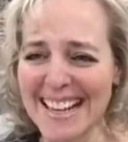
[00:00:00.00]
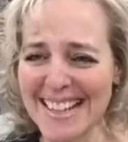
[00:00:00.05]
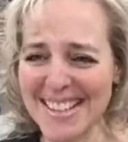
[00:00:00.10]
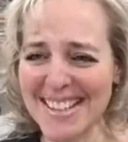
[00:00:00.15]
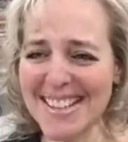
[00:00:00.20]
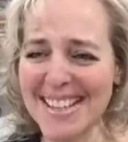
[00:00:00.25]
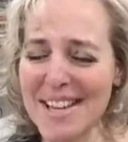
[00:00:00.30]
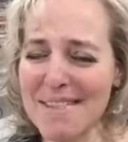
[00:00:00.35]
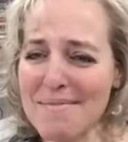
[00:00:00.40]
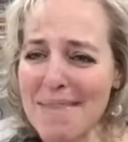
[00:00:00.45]

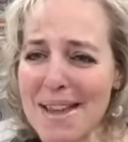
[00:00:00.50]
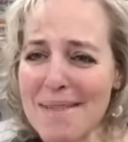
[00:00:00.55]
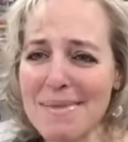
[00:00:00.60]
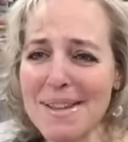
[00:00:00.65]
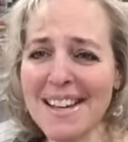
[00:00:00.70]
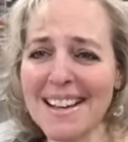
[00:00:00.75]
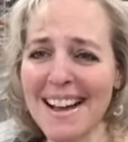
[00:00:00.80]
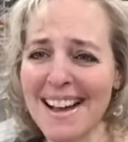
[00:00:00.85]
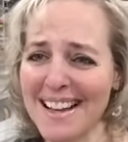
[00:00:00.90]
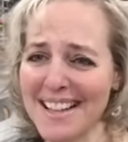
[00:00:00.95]
yes, they may
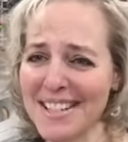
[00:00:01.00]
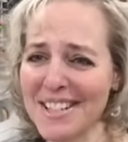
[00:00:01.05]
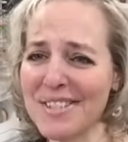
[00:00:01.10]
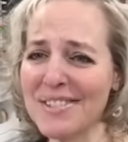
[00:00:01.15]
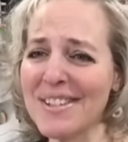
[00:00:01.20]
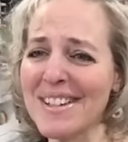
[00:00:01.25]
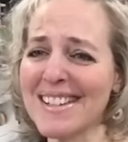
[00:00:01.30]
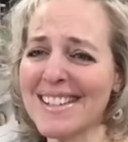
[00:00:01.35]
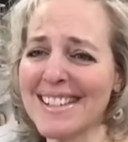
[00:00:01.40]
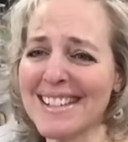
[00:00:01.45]
be kind
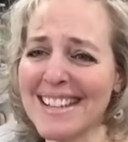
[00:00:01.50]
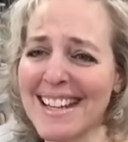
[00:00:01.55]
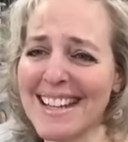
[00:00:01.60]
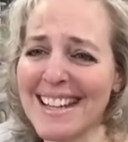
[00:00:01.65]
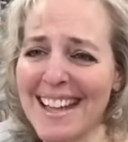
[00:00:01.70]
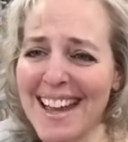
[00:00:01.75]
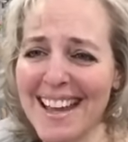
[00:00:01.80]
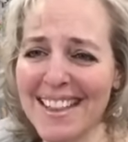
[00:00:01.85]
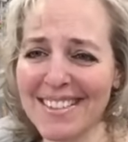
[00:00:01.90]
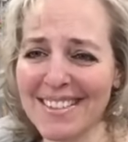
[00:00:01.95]
to us today,
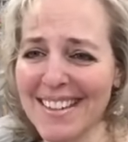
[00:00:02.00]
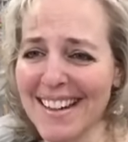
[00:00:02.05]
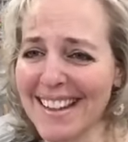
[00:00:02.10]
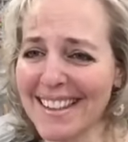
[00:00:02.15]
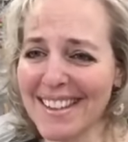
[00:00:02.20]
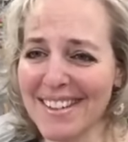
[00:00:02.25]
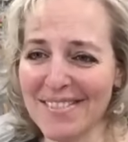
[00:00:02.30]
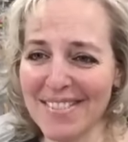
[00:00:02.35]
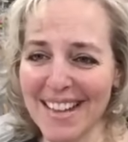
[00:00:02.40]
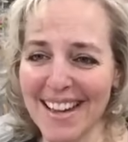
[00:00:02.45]
Catherine. I
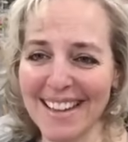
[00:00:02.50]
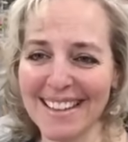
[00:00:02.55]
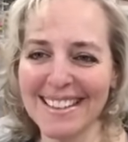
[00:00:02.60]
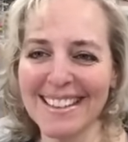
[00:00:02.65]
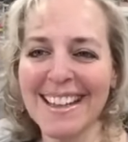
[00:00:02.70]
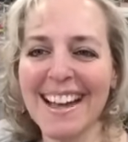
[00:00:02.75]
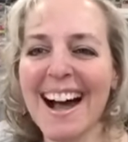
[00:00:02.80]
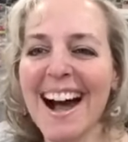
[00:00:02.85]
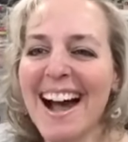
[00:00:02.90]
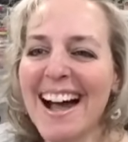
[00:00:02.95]
love that.
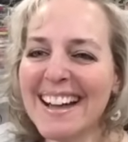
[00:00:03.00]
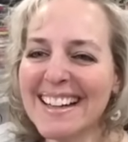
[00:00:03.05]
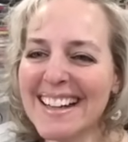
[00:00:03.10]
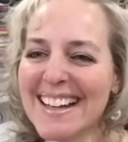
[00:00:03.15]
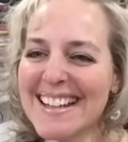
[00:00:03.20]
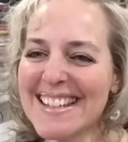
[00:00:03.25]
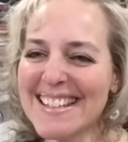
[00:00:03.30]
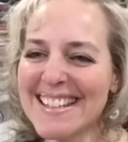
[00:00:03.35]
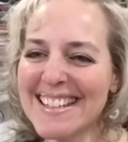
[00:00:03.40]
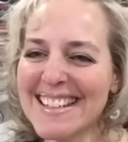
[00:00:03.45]
Hi,
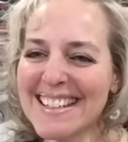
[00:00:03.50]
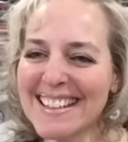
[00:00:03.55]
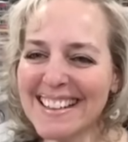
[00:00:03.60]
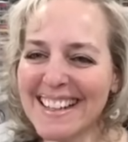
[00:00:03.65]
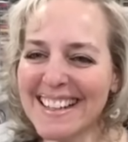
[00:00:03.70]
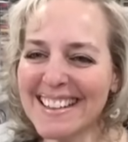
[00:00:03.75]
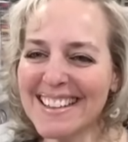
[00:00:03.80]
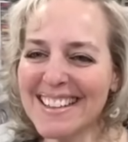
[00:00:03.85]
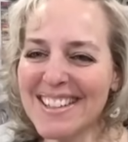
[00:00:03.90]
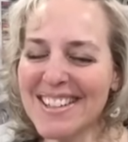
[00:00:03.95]
Nancy.
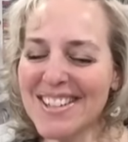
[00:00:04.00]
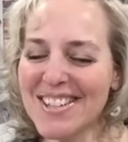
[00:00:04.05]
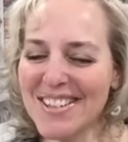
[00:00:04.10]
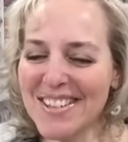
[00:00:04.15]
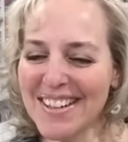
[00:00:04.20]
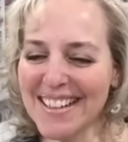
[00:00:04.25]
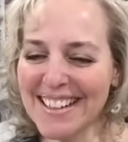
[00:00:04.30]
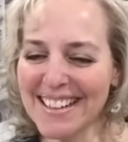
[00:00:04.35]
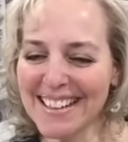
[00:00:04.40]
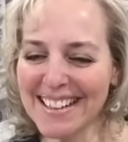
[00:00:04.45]
Glad that you
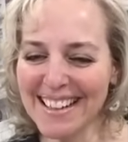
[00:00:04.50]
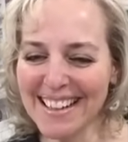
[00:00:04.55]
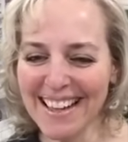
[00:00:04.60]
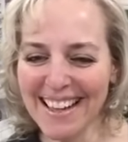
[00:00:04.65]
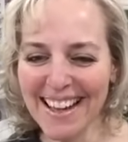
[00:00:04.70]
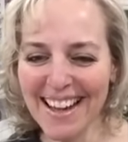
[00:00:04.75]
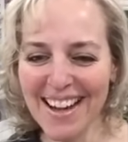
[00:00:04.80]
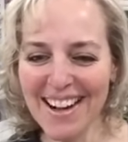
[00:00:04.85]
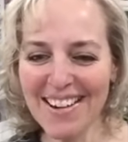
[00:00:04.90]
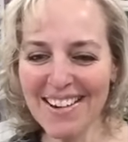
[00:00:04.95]
joined.
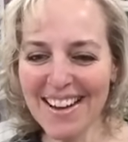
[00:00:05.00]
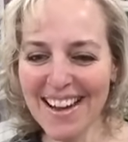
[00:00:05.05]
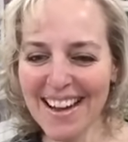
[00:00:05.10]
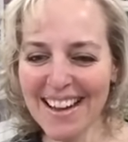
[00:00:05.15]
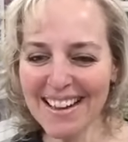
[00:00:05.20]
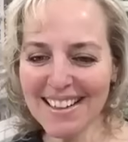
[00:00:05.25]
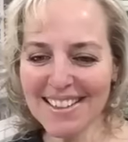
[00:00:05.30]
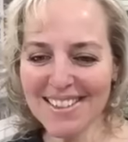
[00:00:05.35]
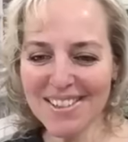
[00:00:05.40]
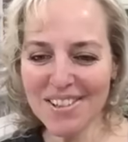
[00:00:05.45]

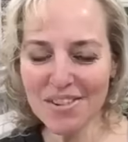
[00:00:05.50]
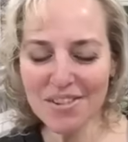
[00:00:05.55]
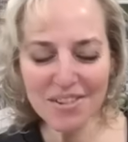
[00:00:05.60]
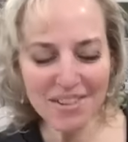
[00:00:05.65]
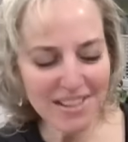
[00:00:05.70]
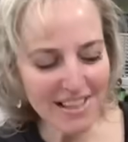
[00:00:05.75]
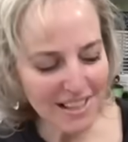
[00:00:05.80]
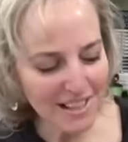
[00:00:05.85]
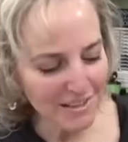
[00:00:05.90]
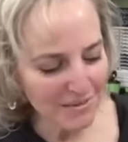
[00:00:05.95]
Okay, so
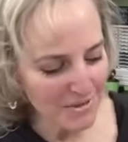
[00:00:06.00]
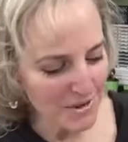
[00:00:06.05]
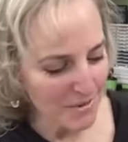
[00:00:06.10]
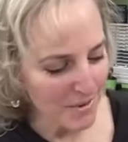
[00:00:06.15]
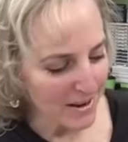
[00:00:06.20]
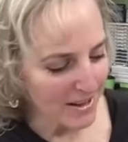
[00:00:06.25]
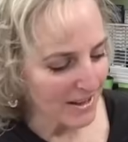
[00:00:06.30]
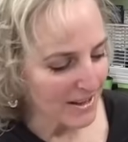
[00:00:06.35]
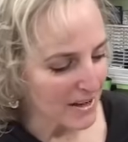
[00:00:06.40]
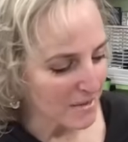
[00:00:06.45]
Nick, if you
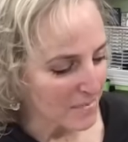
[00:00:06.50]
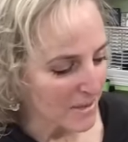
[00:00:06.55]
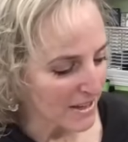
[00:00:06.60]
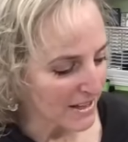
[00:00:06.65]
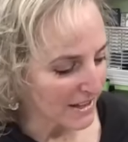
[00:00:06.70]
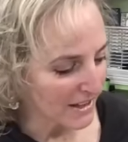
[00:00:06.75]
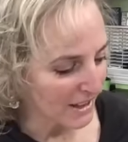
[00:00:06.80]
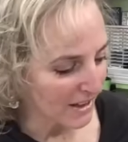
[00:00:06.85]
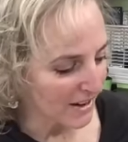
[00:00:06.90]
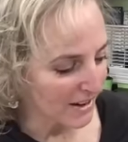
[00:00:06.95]
want to come
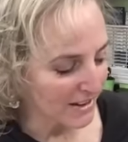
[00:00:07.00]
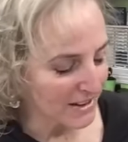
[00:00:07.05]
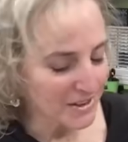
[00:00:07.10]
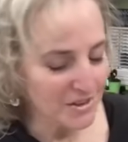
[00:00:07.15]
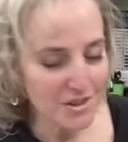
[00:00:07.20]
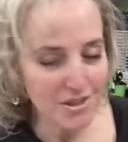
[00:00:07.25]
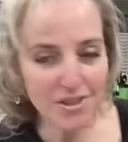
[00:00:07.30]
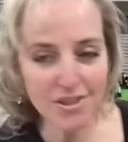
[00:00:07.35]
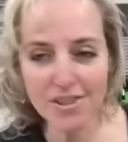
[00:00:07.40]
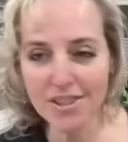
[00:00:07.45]
on in here, I'll
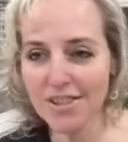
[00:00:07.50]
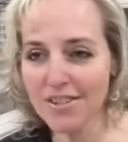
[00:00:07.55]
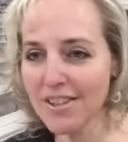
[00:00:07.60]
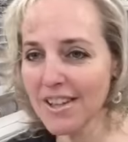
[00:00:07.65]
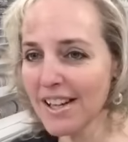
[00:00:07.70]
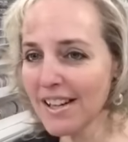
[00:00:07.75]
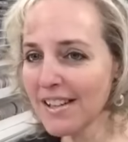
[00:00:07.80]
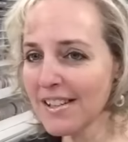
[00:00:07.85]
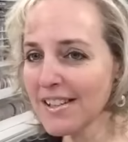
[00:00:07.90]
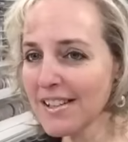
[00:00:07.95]
introduce you
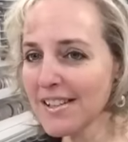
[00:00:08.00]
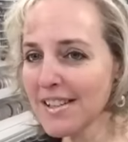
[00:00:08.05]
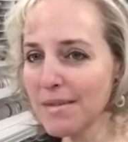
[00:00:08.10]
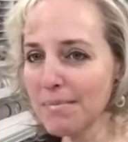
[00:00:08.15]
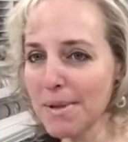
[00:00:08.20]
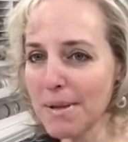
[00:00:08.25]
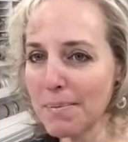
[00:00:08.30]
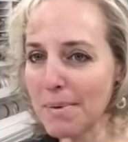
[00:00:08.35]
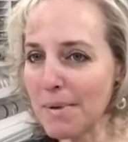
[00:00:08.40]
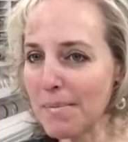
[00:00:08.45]
again because
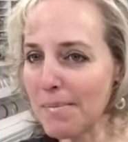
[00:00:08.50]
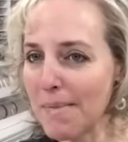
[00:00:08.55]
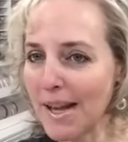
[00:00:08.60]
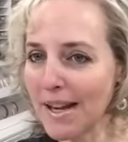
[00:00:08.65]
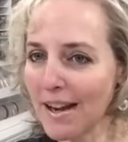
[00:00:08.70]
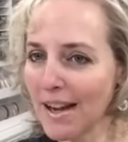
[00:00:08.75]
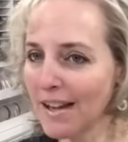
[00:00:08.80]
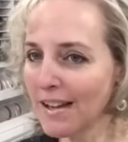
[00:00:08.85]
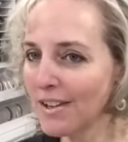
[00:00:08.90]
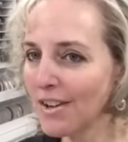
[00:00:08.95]
some people may
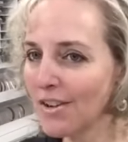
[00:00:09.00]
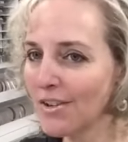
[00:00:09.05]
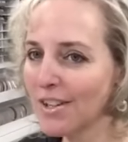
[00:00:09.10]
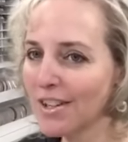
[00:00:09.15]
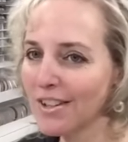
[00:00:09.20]
not know